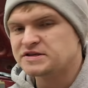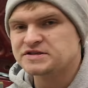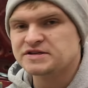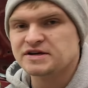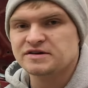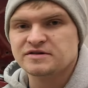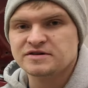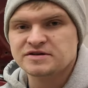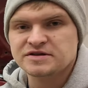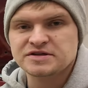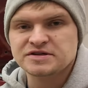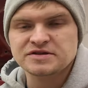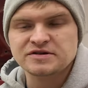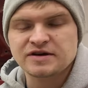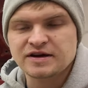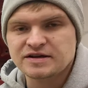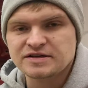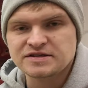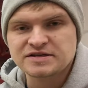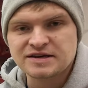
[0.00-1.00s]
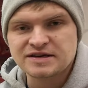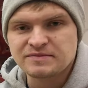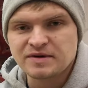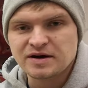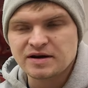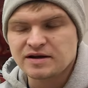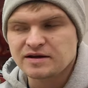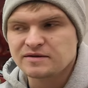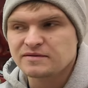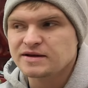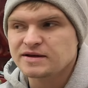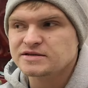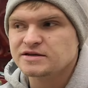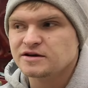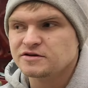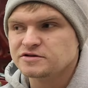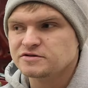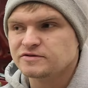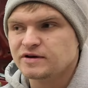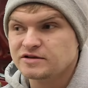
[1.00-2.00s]
etc., just so I could save money, and that's
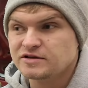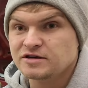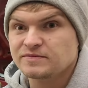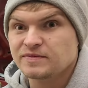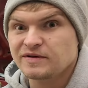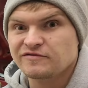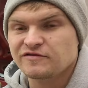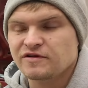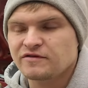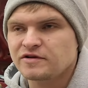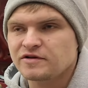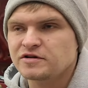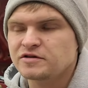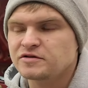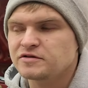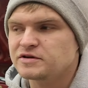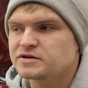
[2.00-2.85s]
also why it took me forever to do